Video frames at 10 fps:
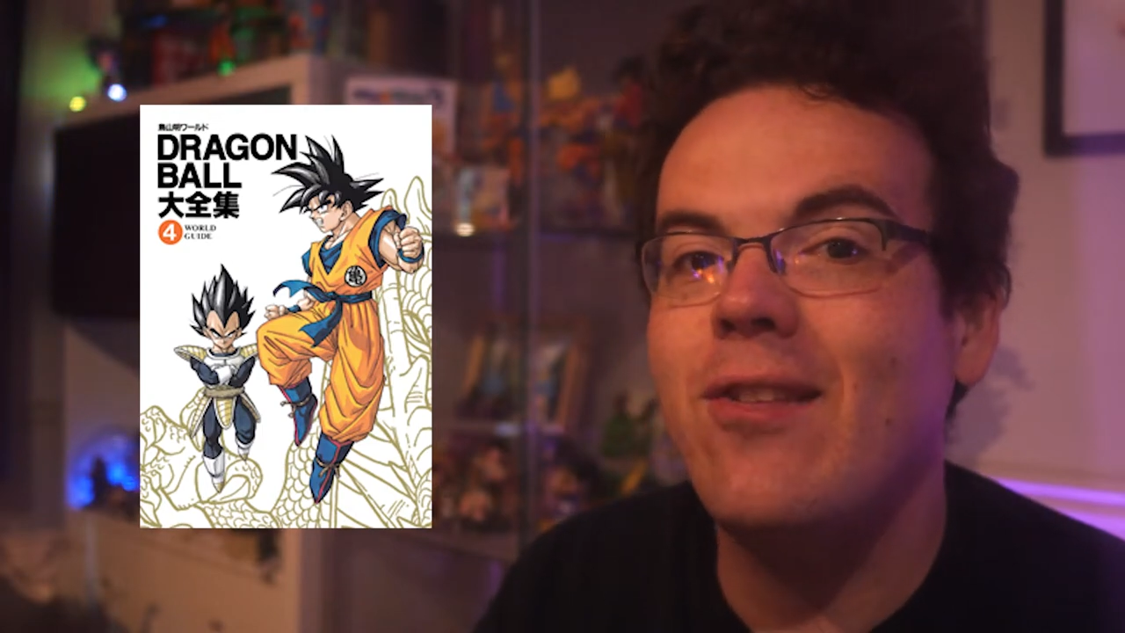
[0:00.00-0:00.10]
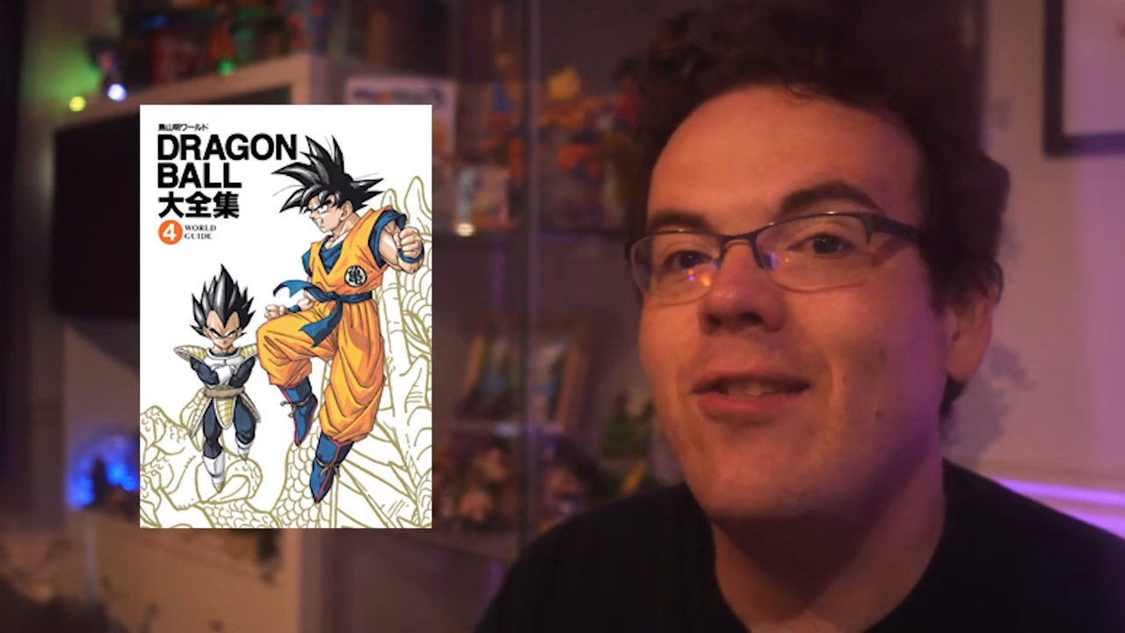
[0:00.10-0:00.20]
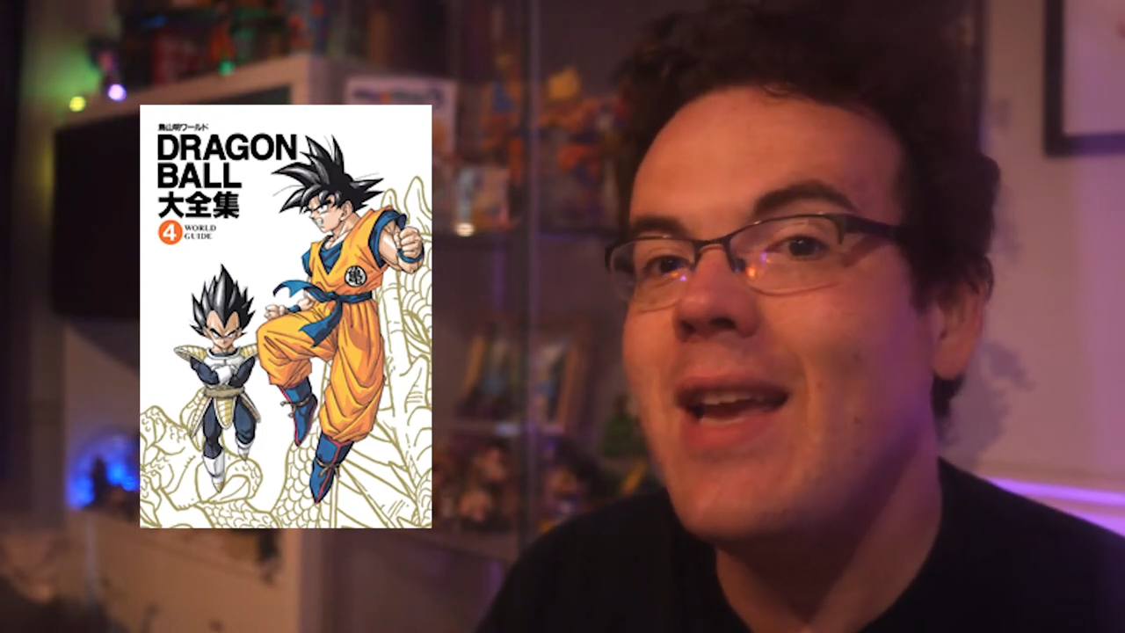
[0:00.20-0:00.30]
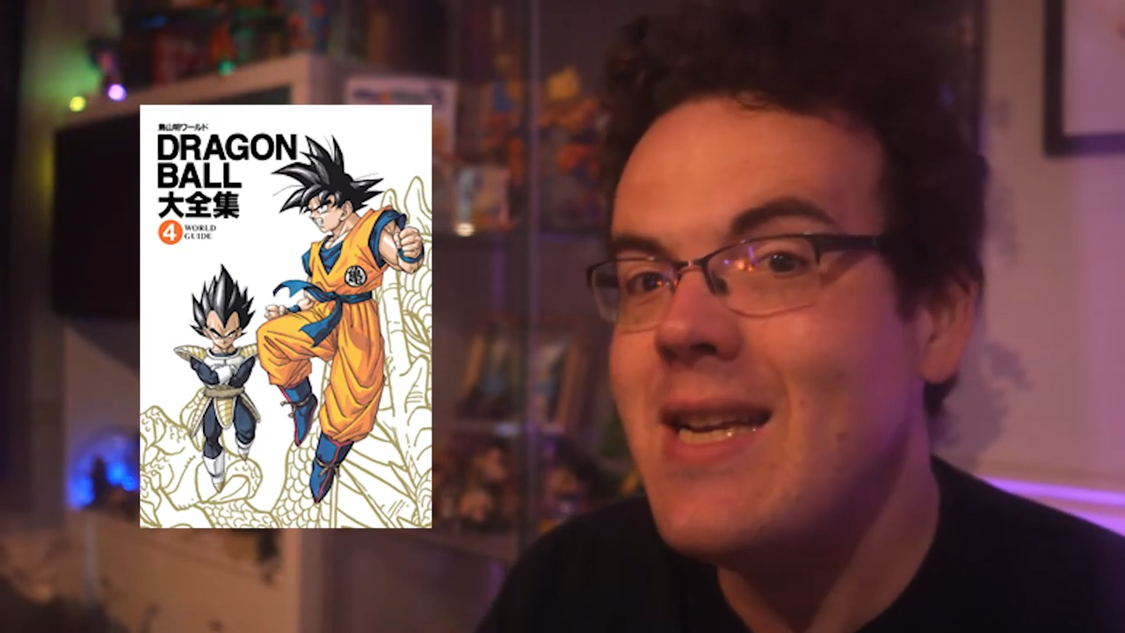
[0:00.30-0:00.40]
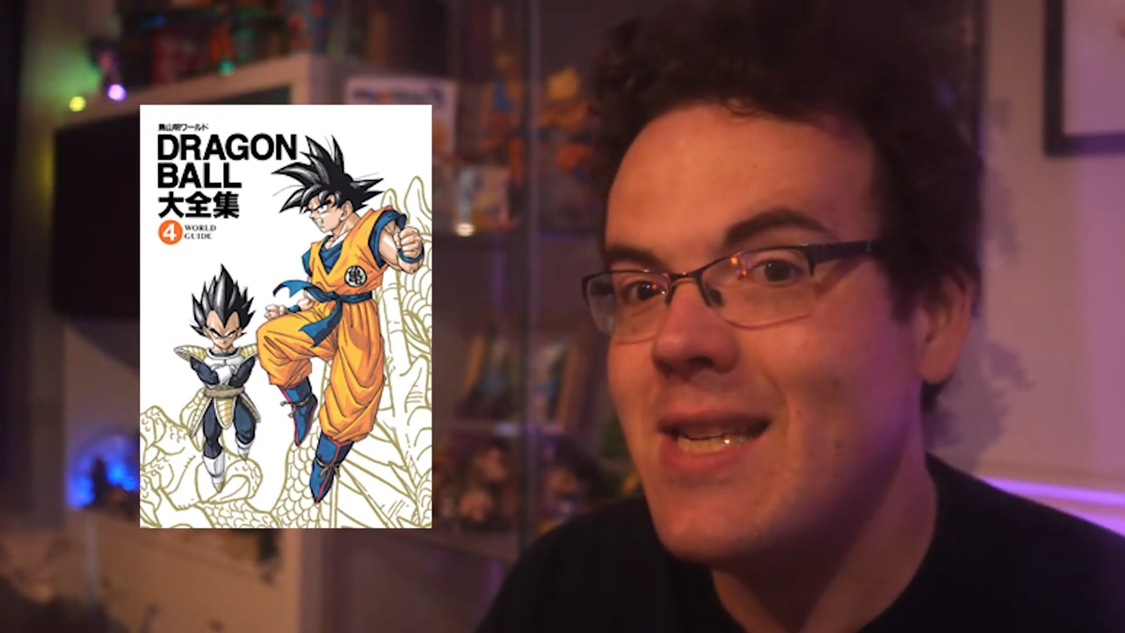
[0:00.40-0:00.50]

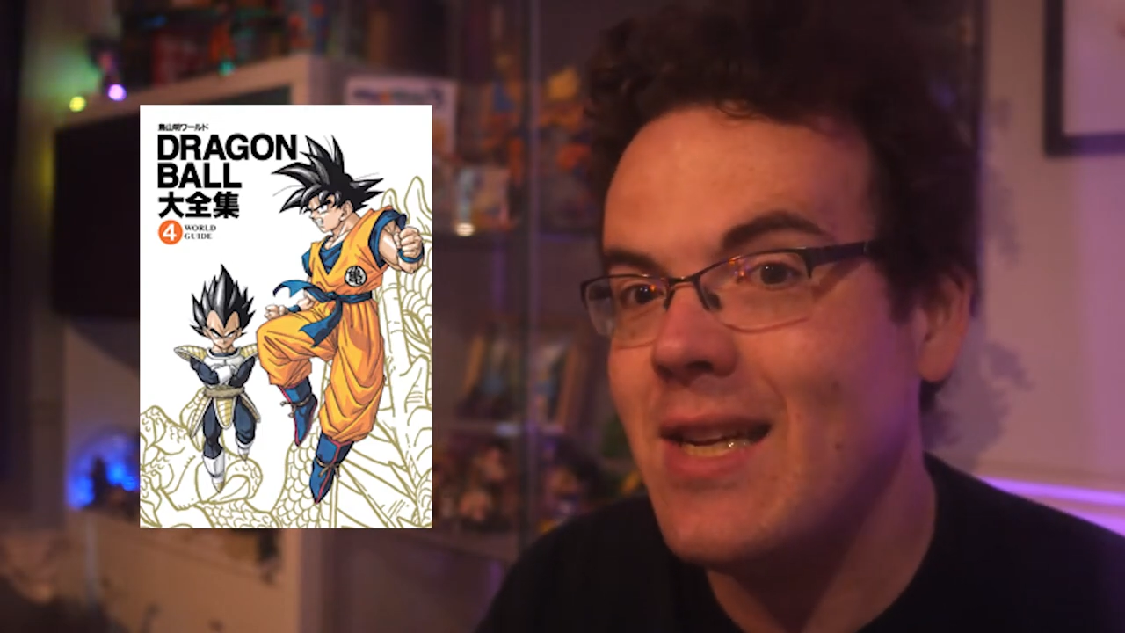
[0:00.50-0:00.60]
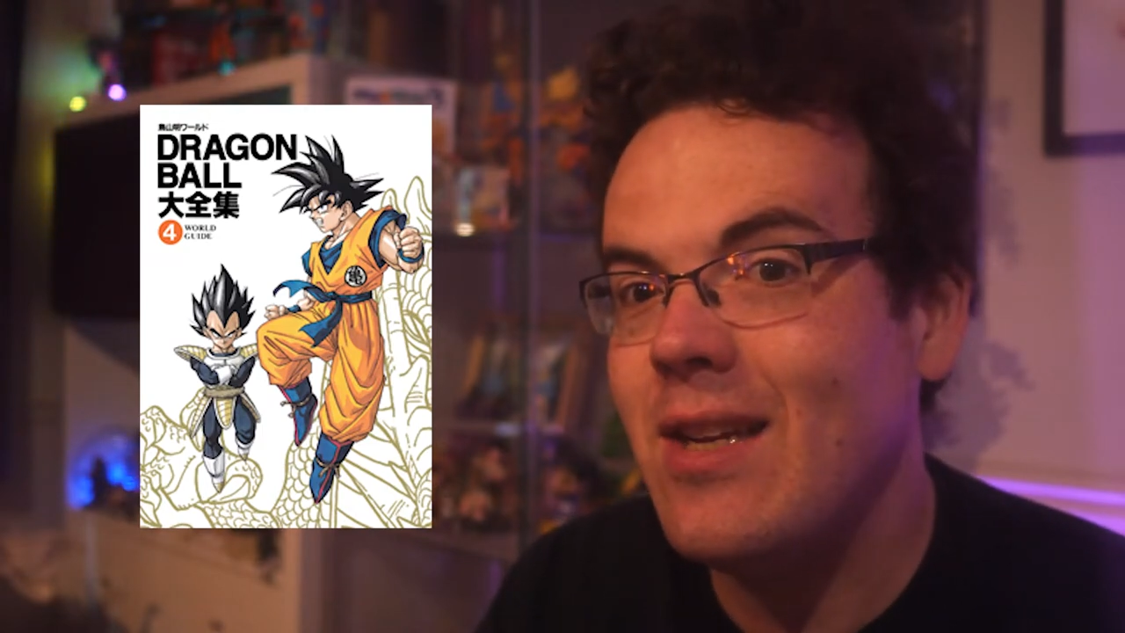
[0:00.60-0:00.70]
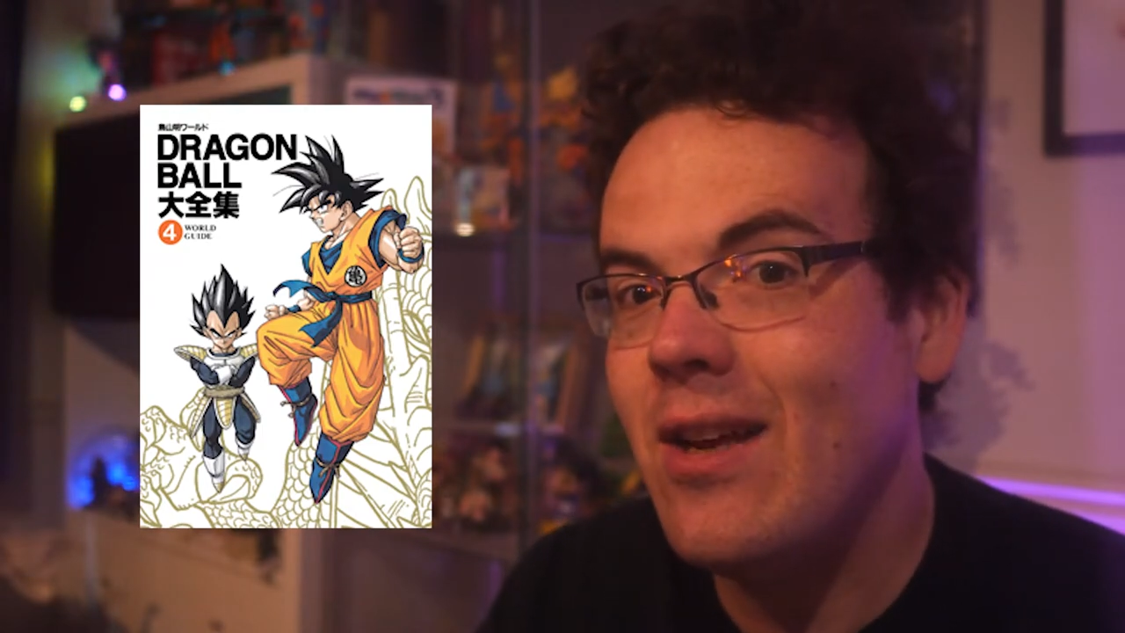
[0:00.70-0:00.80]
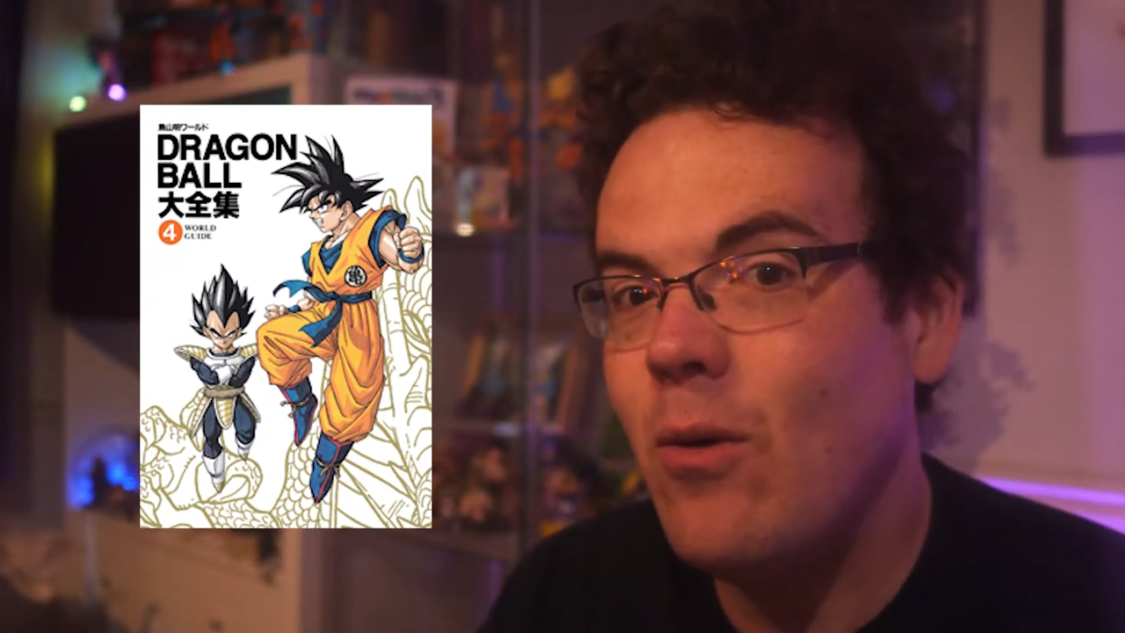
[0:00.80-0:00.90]
stated,